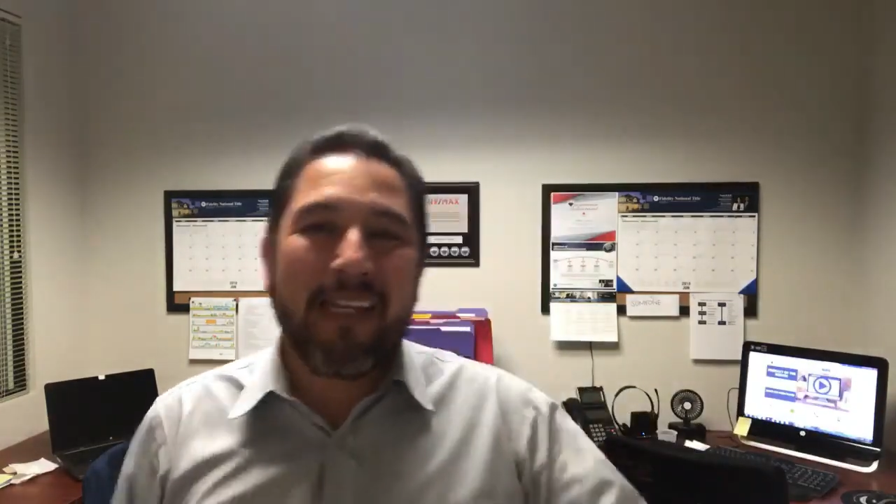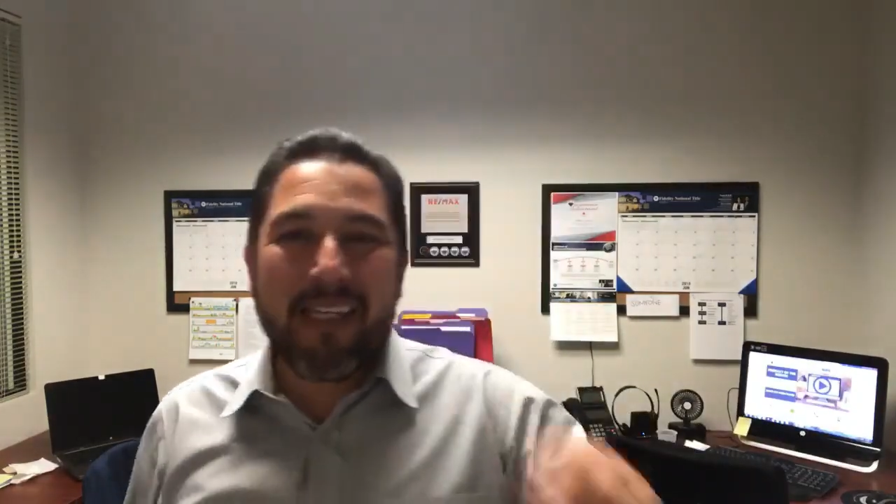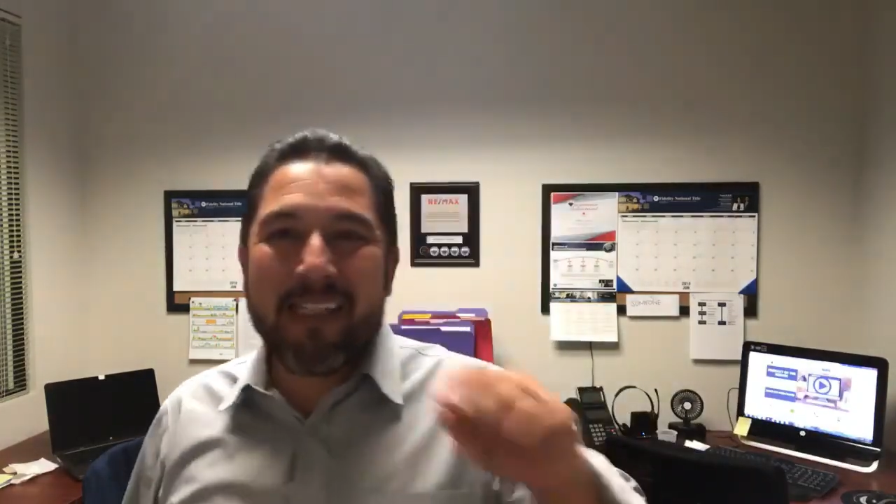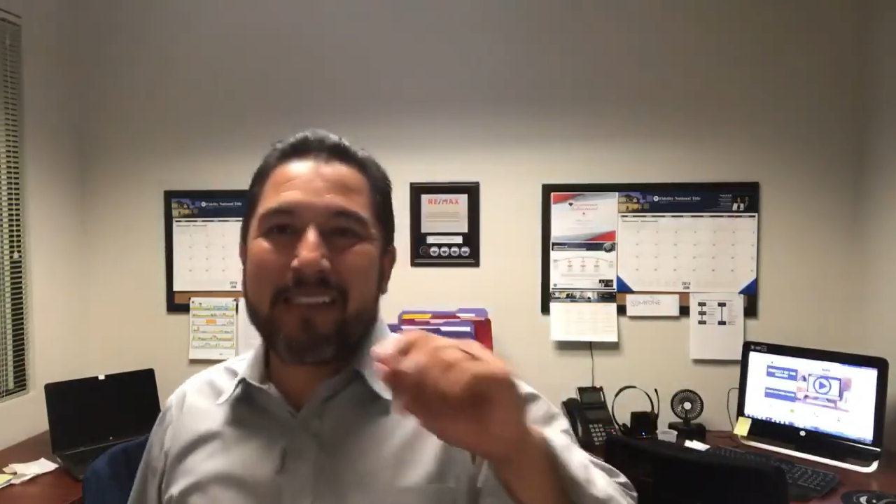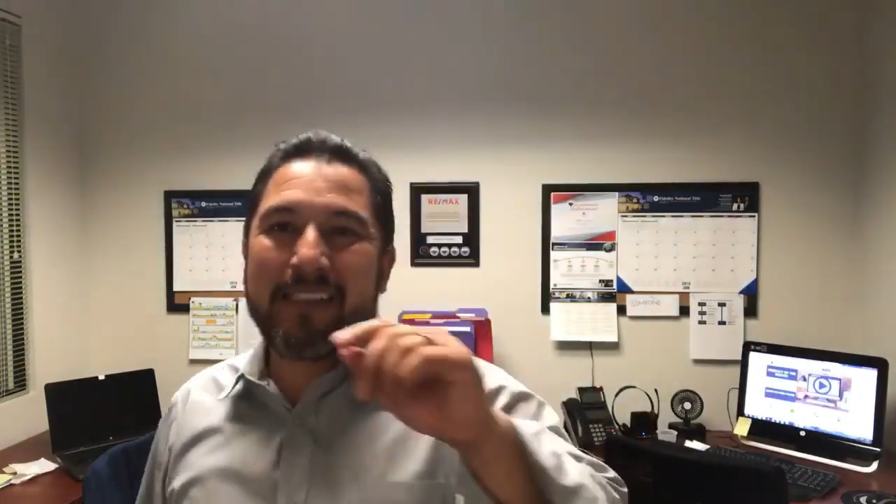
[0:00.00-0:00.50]

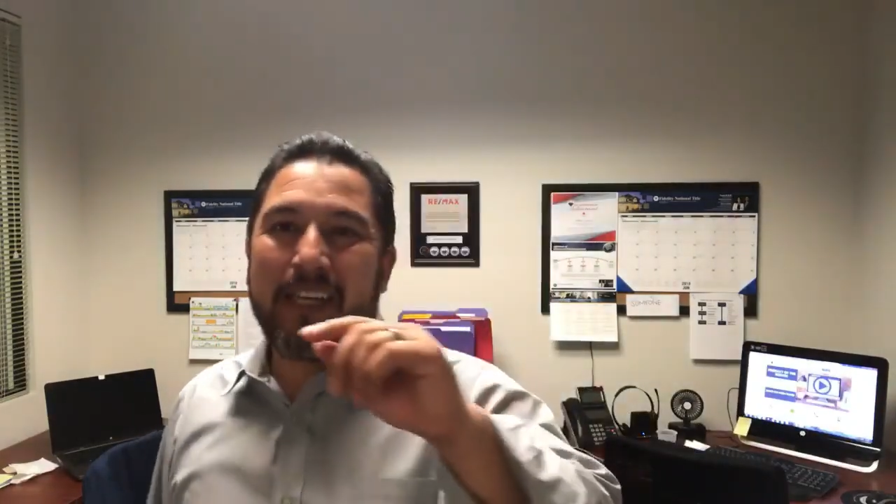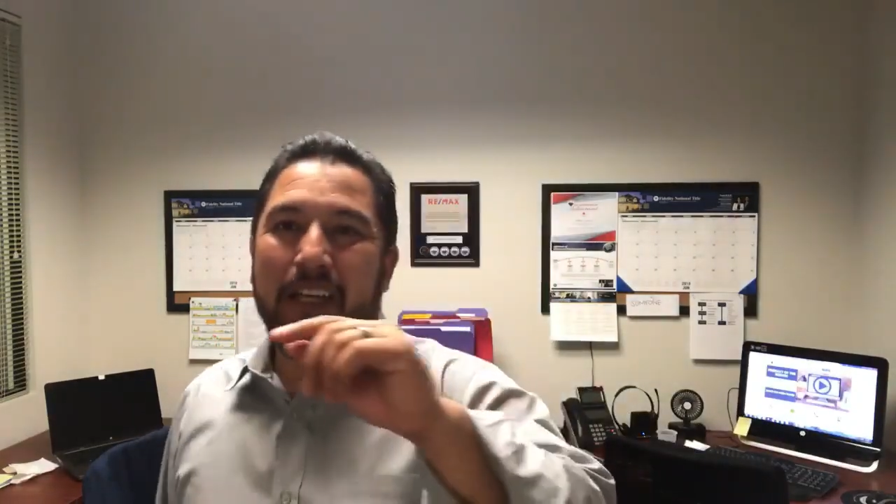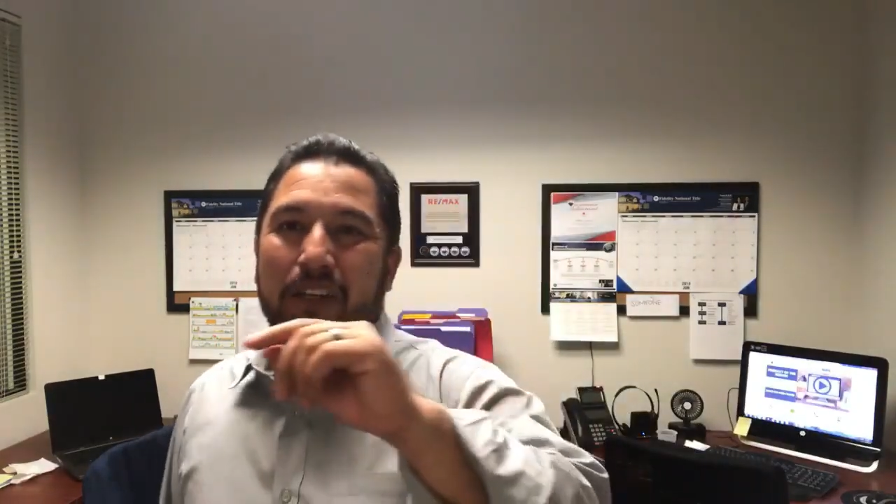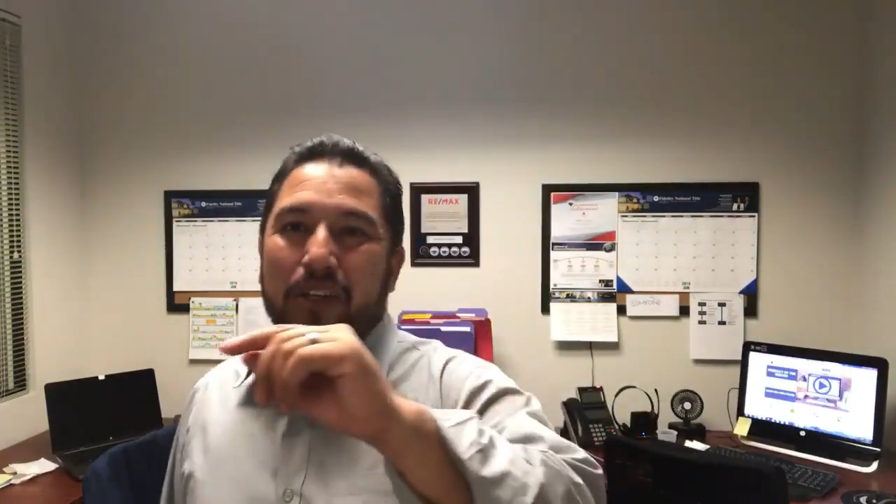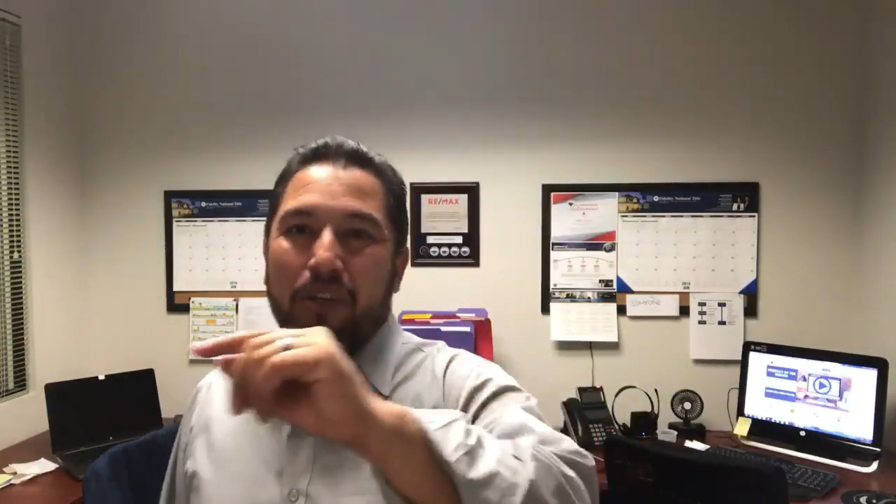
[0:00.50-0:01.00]
It's
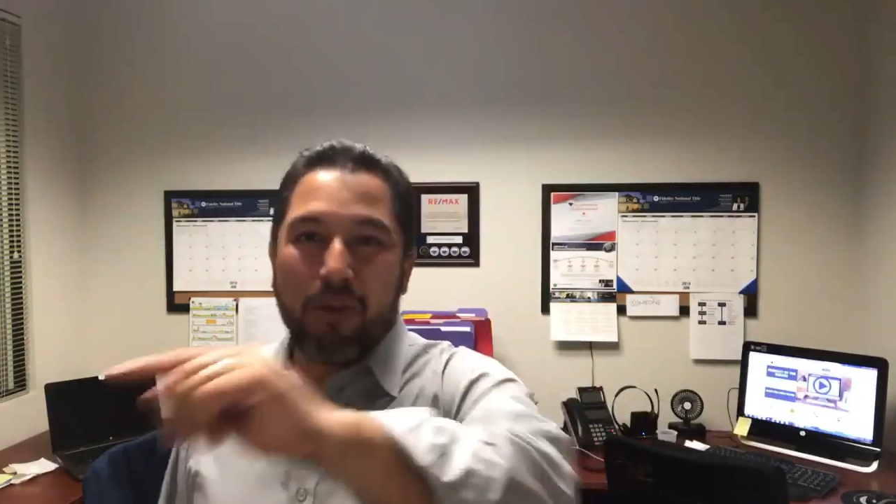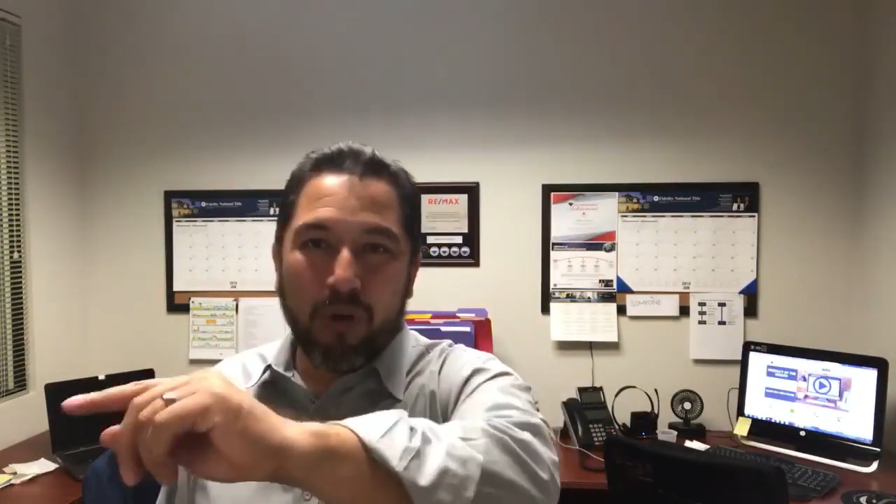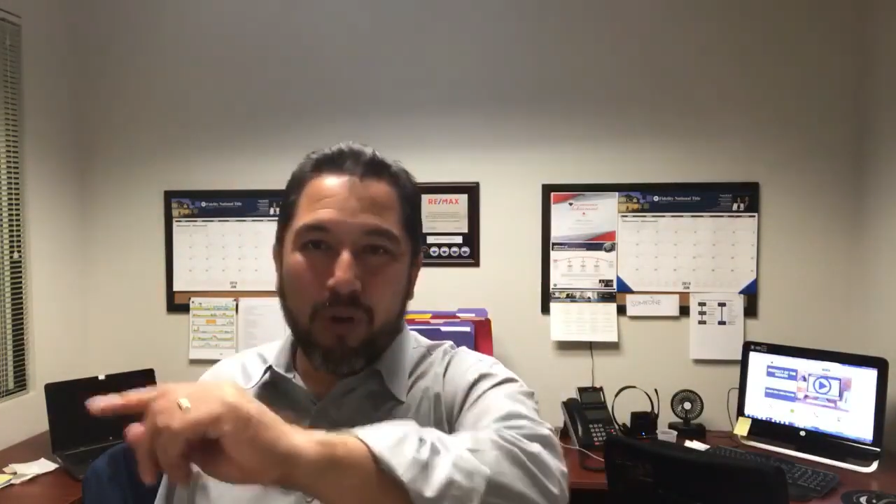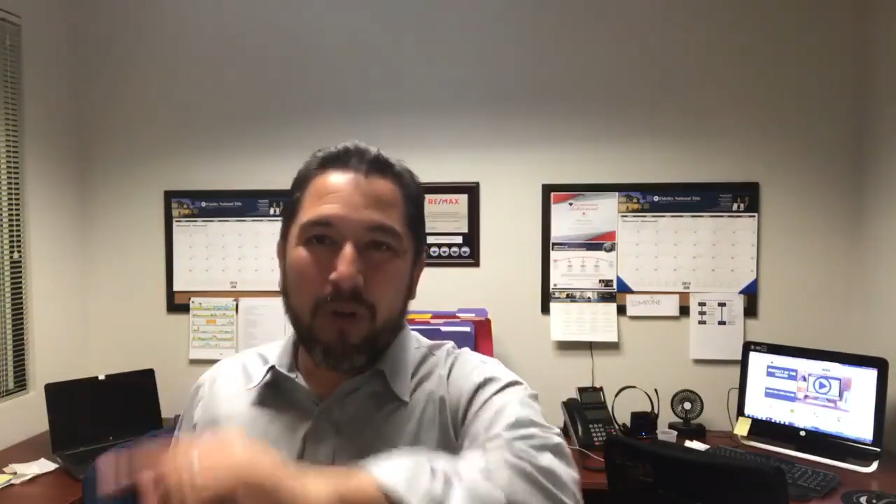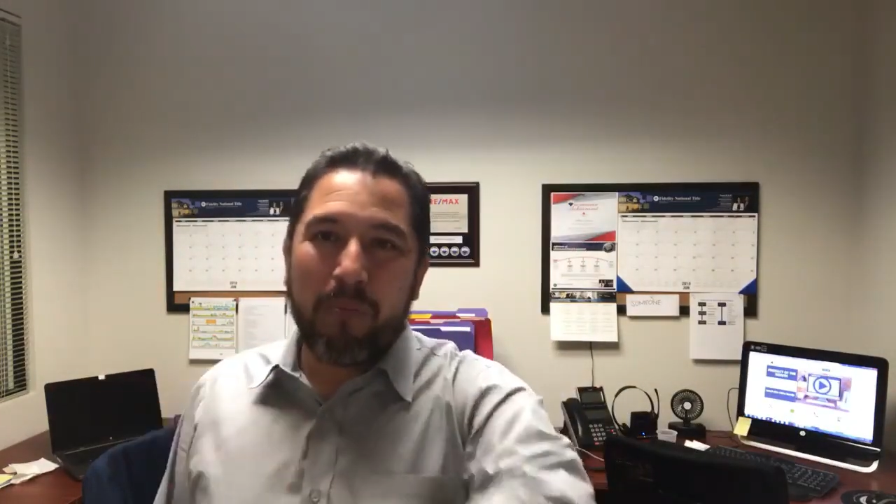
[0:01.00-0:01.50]

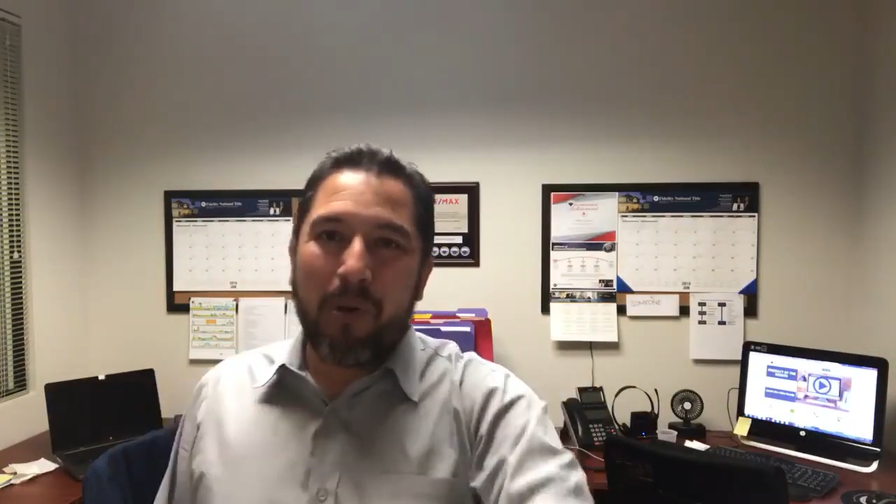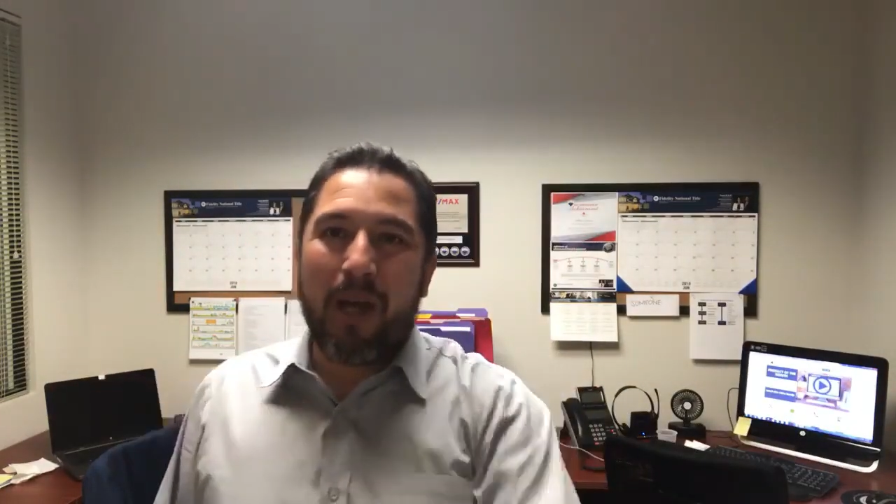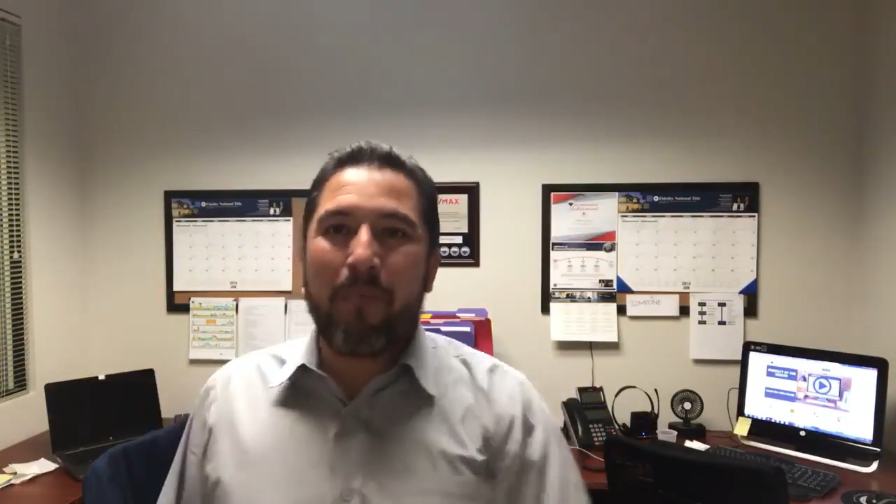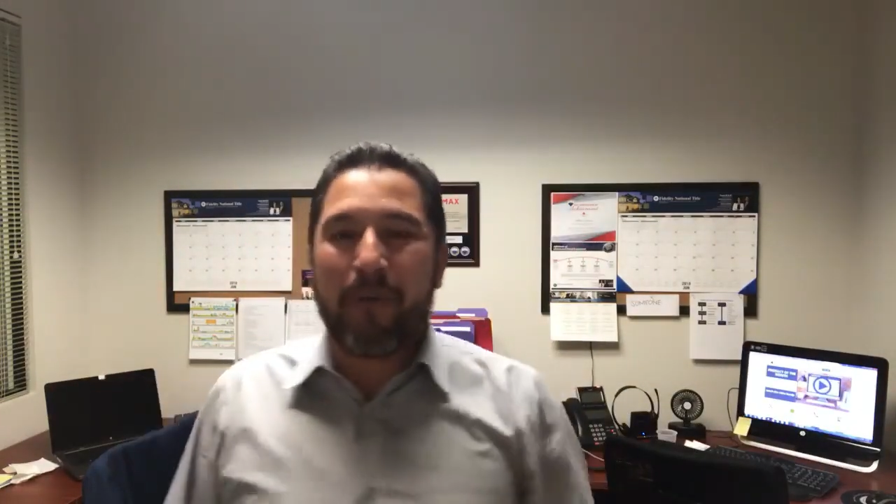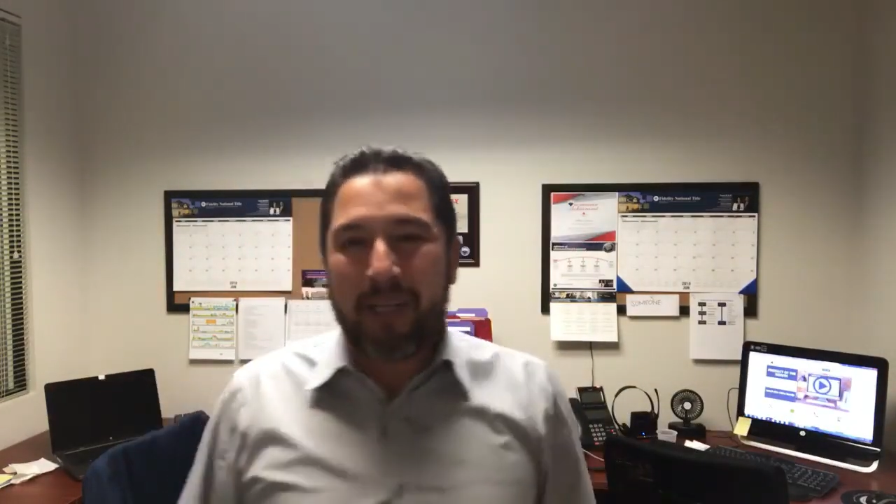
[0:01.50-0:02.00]
your
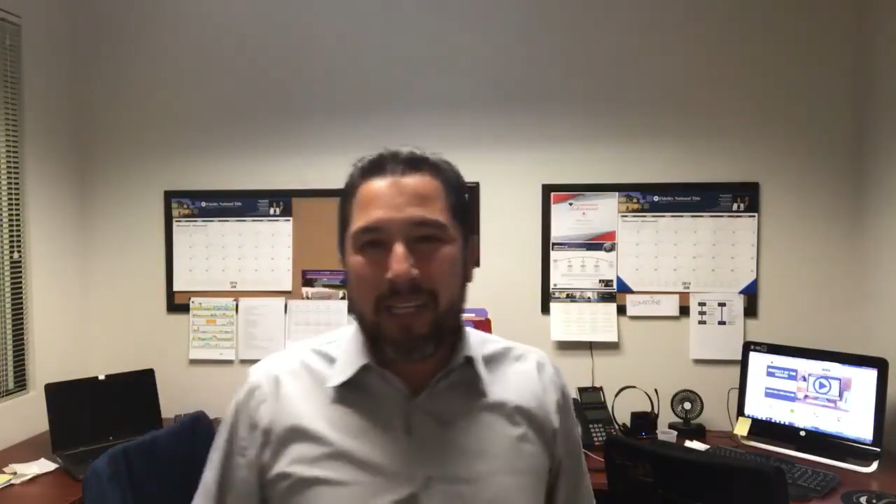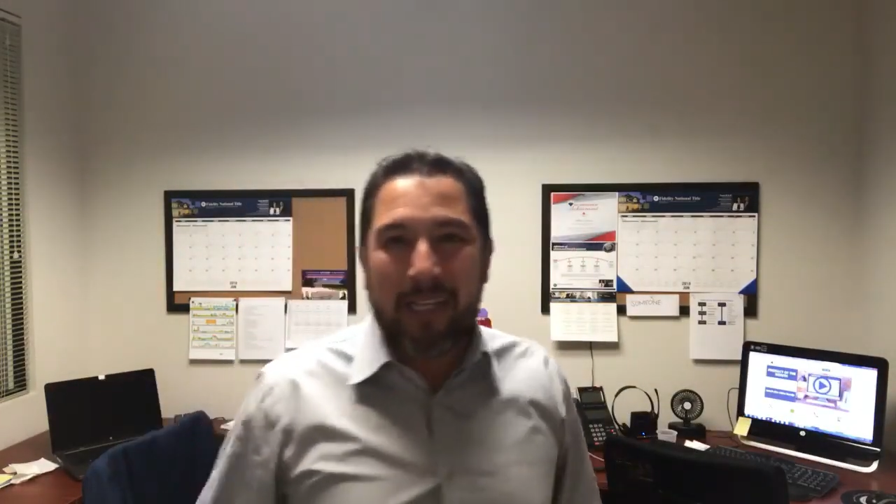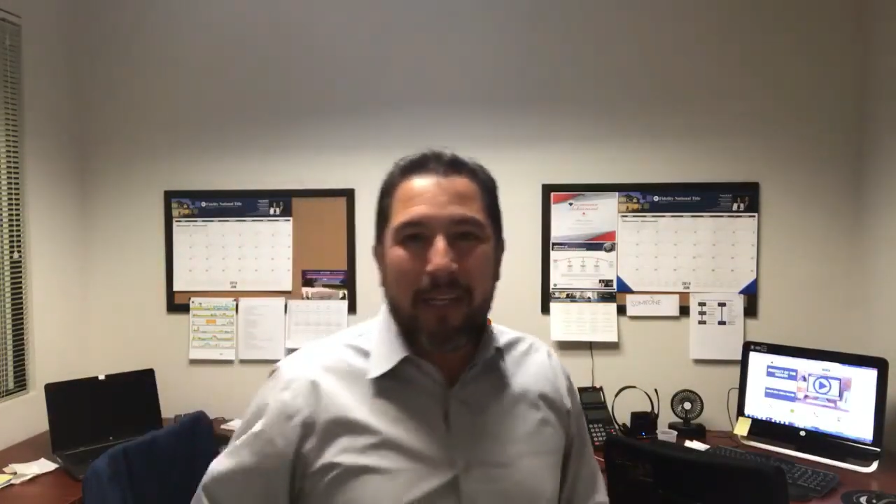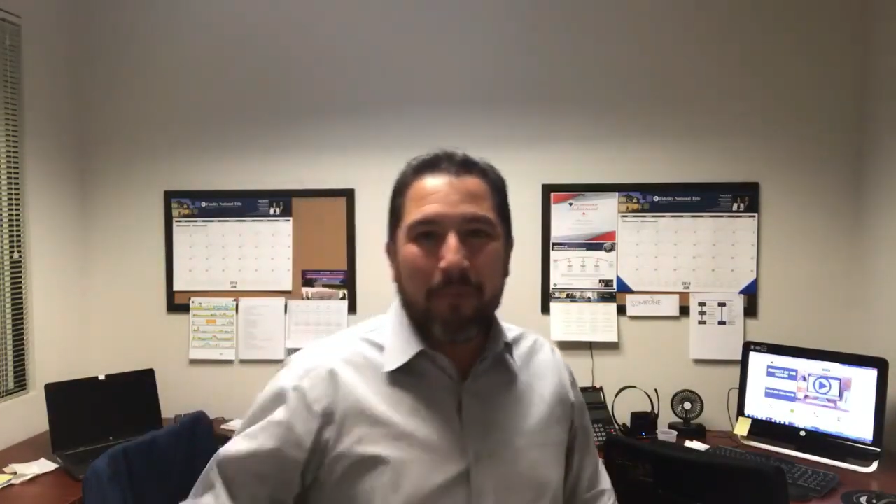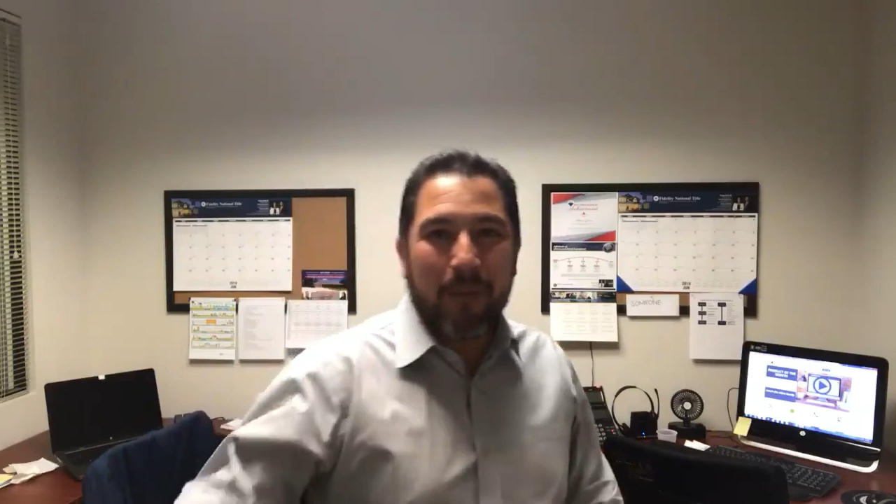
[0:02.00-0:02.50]
property,